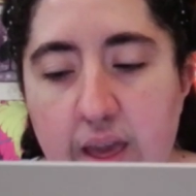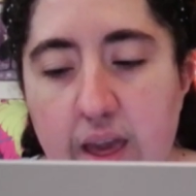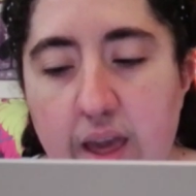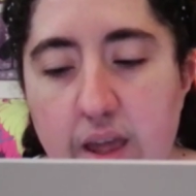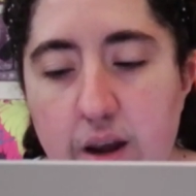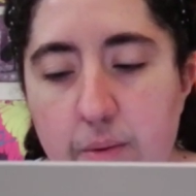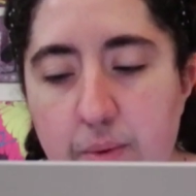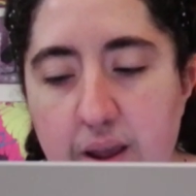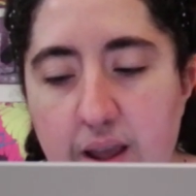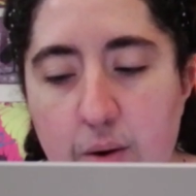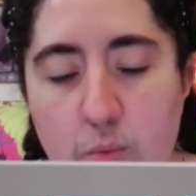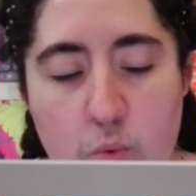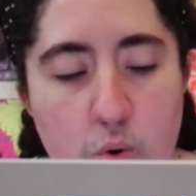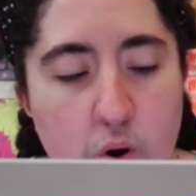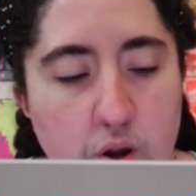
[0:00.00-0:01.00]
And
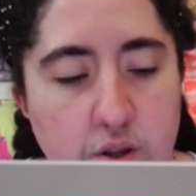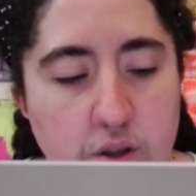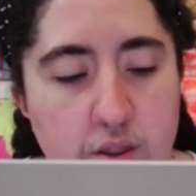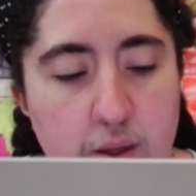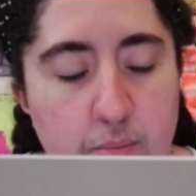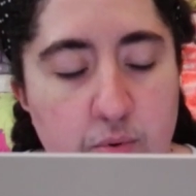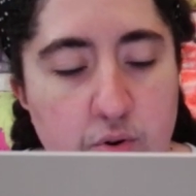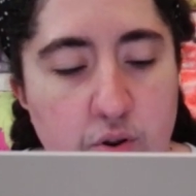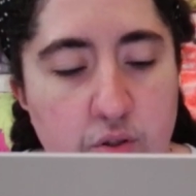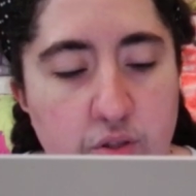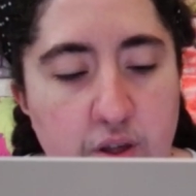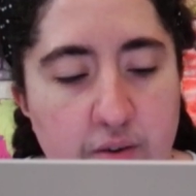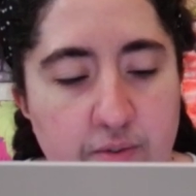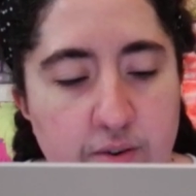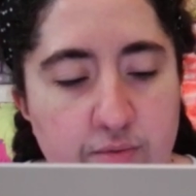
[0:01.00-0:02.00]
Rebecca warned you that Bruno
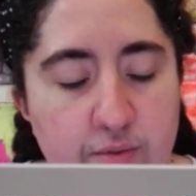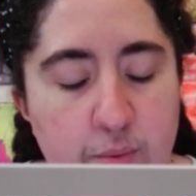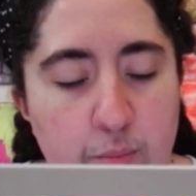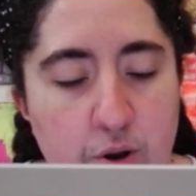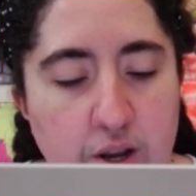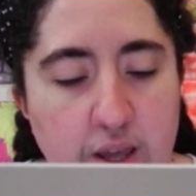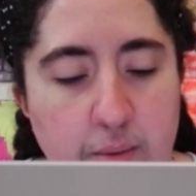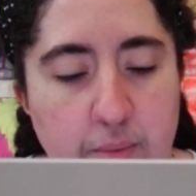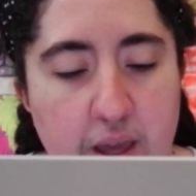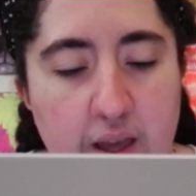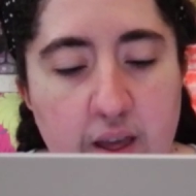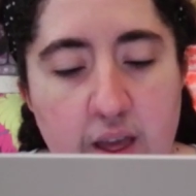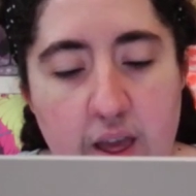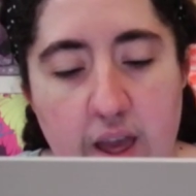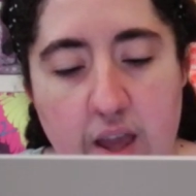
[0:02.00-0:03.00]
suffers from
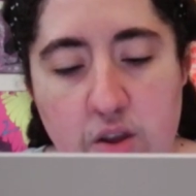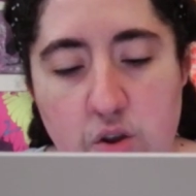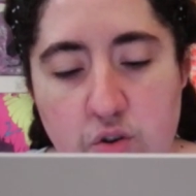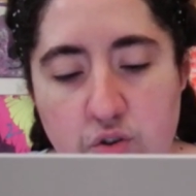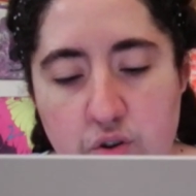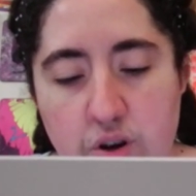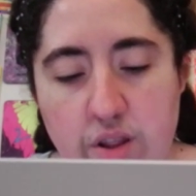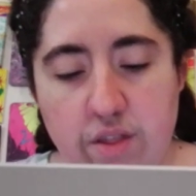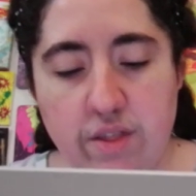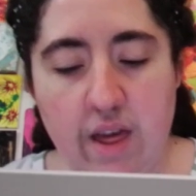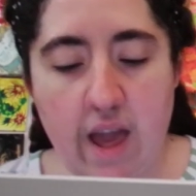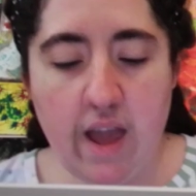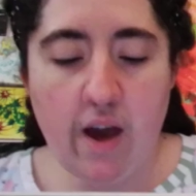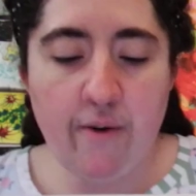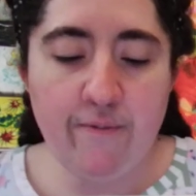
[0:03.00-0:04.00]
bulimia, and you shouldn't
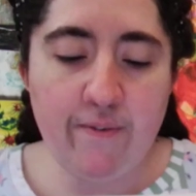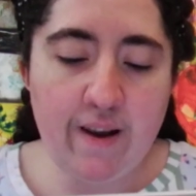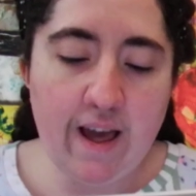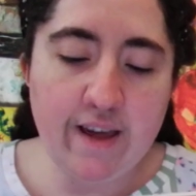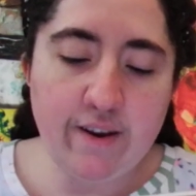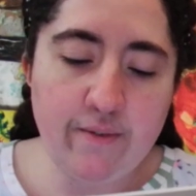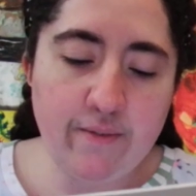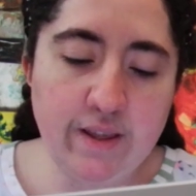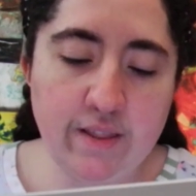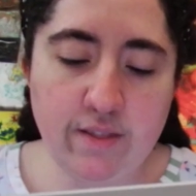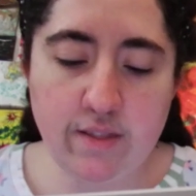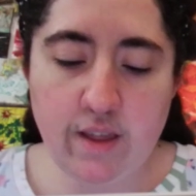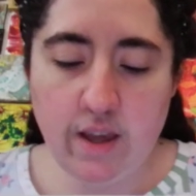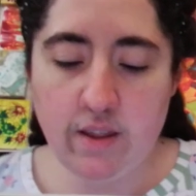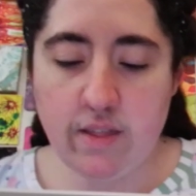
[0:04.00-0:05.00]
say unflattering
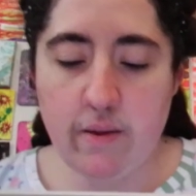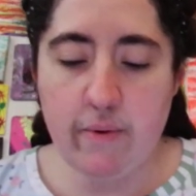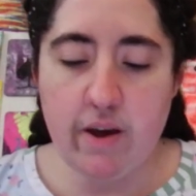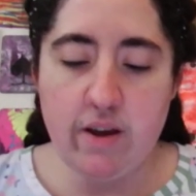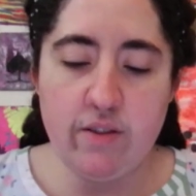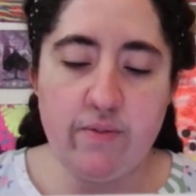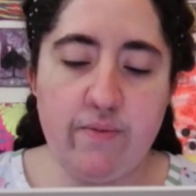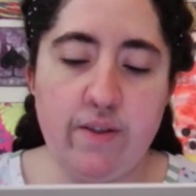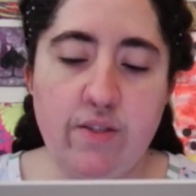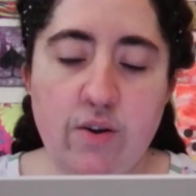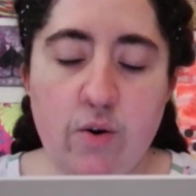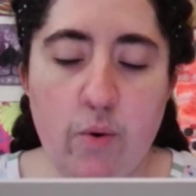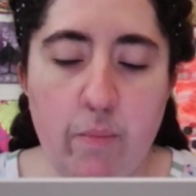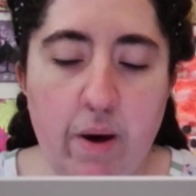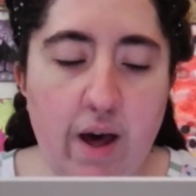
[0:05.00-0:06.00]
things about his
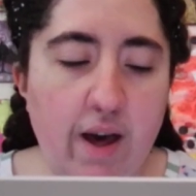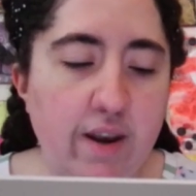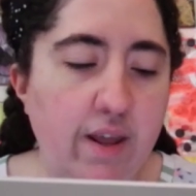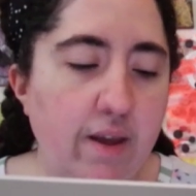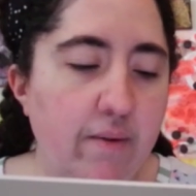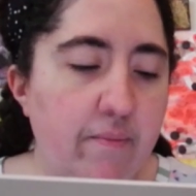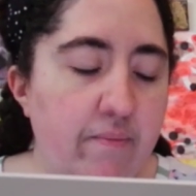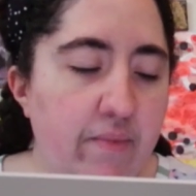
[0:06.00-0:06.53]
physical body.